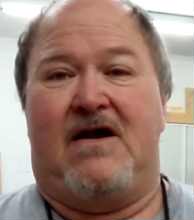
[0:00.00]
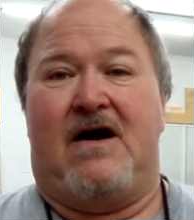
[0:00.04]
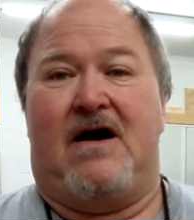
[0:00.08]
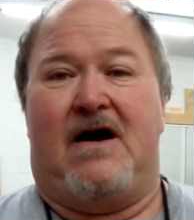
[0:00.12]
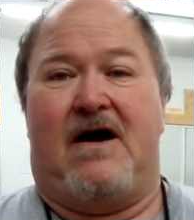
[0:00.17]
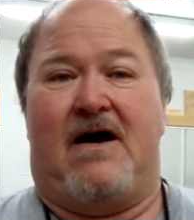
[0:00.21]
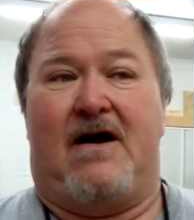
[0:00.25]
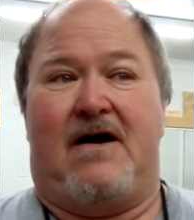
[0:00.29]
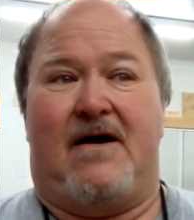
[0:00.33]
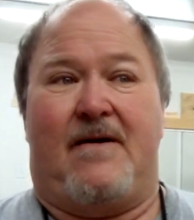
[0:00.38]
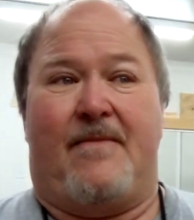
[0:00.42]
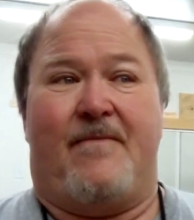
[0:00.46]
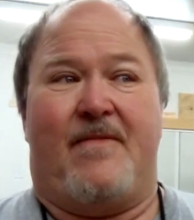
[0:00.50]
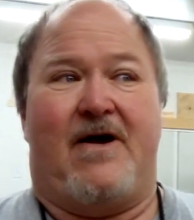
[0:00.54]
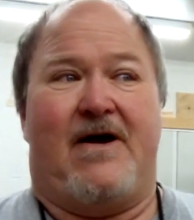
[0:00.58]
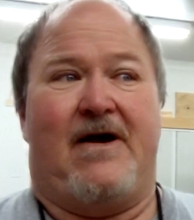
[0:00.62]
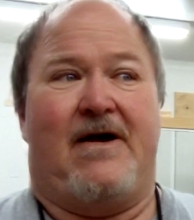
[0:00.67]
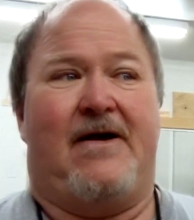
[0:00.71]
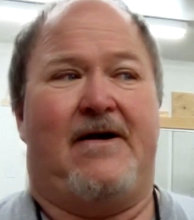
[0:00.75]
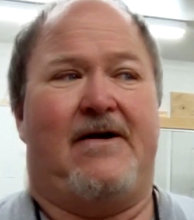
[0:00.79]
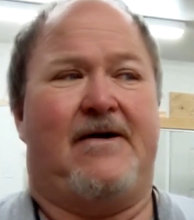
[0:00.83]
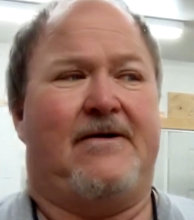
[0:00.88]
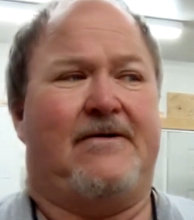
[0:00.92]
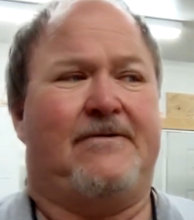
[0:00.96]

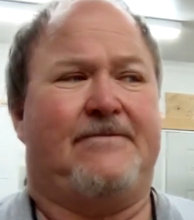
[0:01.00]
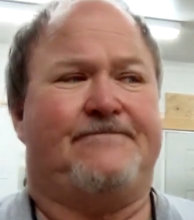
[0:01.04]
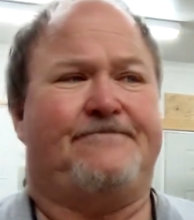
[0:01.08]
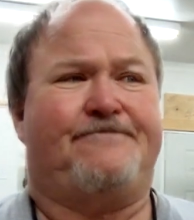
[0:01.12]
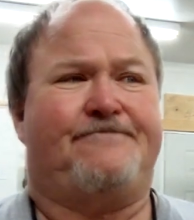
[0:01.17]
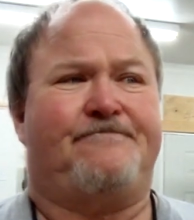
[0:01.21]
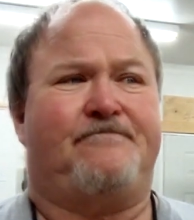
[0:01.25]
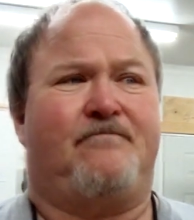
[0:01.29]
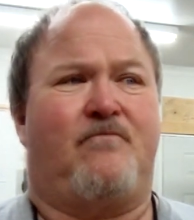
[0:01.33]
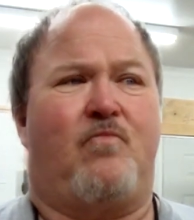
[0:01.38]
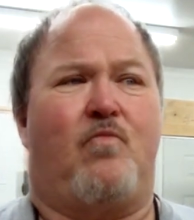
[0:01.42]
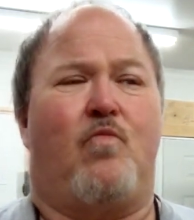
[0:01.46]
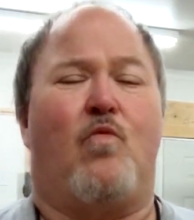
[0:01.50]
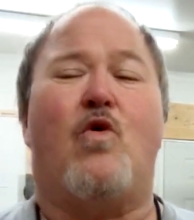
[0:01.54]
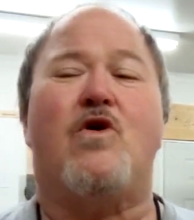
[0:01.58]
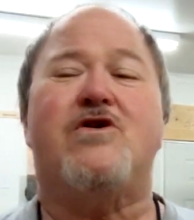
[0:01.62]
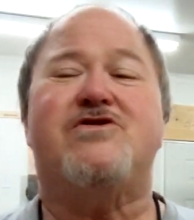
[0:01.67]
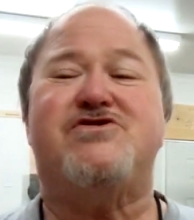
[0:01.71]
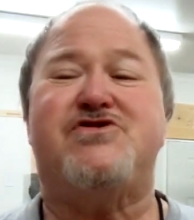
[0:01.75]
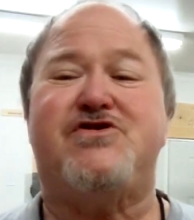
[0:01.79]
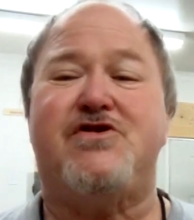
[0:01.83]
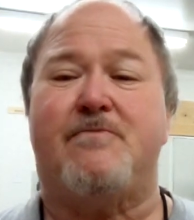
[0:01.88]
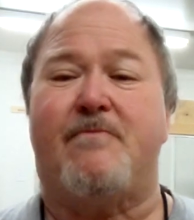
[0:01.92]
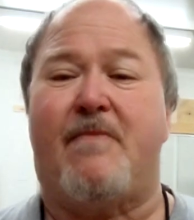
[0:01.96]

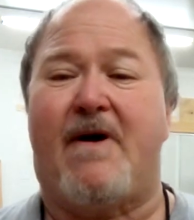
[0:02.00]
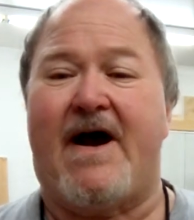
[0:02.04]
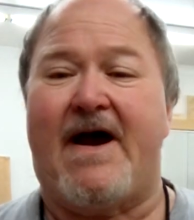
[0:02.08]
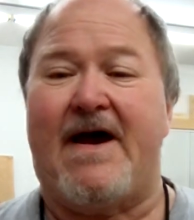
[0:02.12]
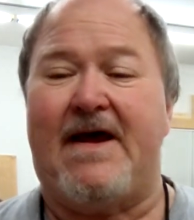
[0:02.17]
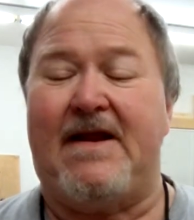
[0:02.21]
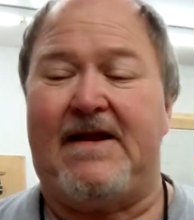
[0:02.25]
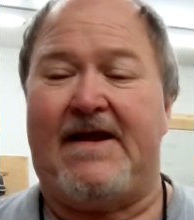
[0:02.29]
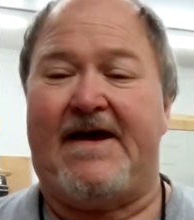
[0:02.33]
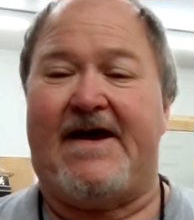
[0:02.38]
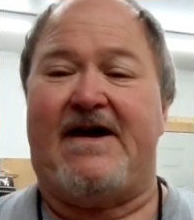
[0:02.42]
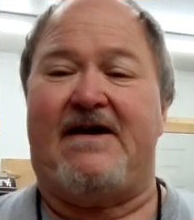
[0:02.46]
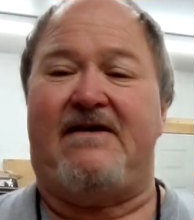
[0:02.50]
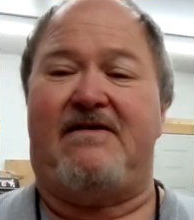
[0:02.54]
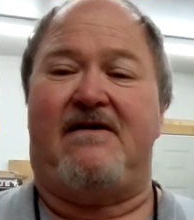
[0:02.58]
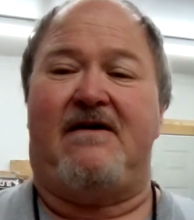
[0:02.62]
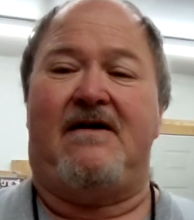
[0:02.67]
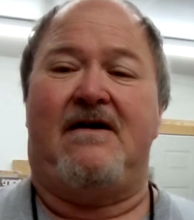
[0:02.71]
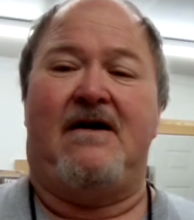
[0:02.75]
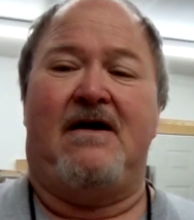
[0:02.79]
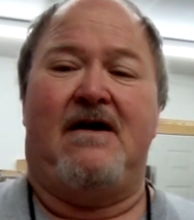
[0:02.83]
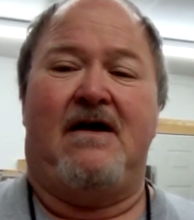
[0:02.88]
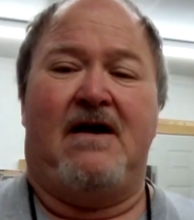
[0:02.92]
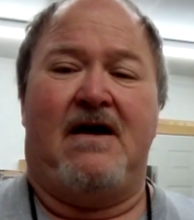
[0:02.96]
once you buy a lathe,
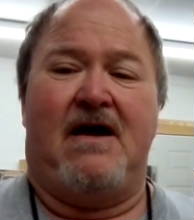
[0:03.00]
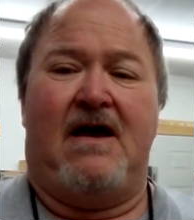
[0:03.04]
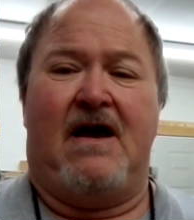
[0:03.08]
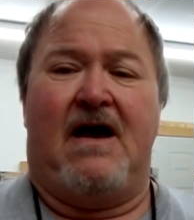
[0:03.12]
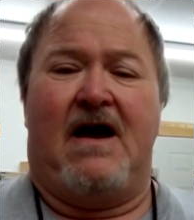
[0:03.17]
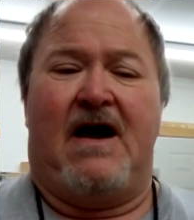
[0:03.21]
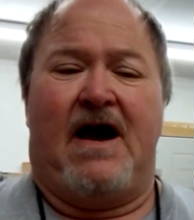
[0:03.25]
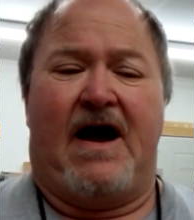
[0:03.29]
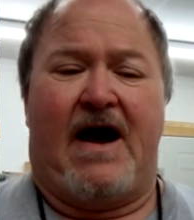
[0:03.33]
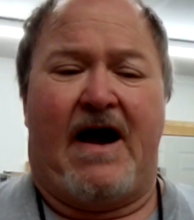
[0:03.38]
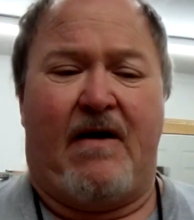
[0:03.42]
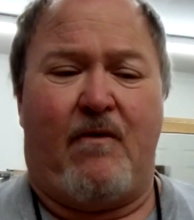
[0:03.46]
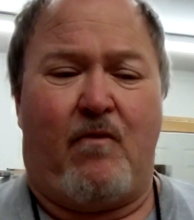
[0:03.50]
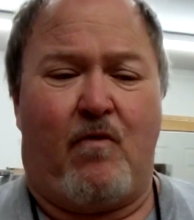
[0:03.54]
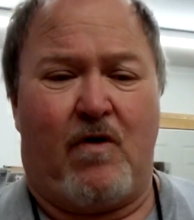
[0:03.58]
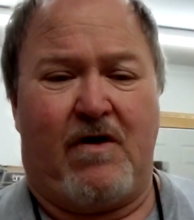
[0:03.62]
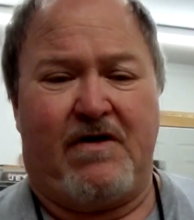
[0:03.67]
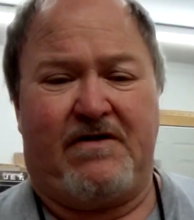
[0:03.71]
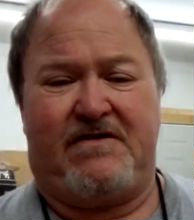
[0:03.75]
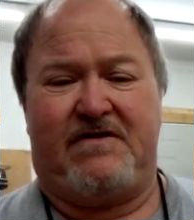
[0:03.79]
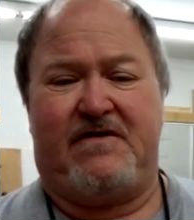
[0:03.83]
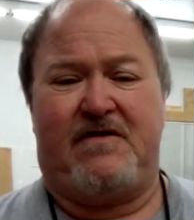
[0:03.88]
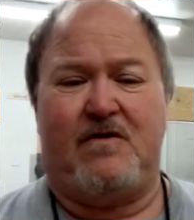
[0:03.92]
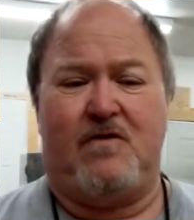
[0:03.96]
I
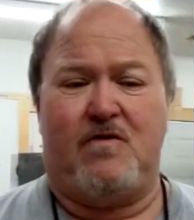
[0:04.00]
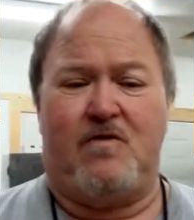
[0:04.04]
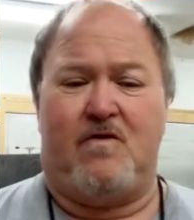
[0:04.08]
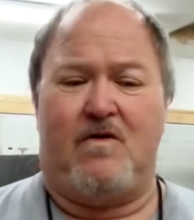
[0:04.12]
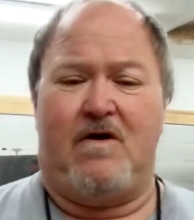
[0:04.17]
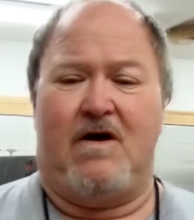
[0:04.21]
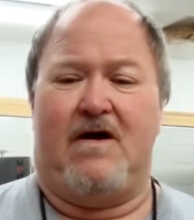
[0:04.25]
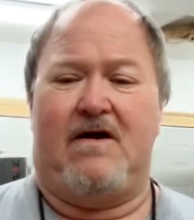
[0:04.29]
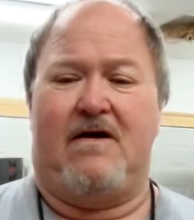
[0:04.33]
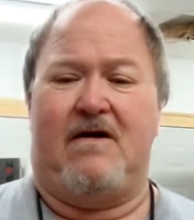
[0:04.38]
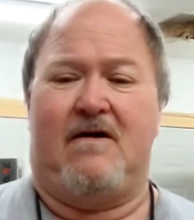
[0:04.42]
want to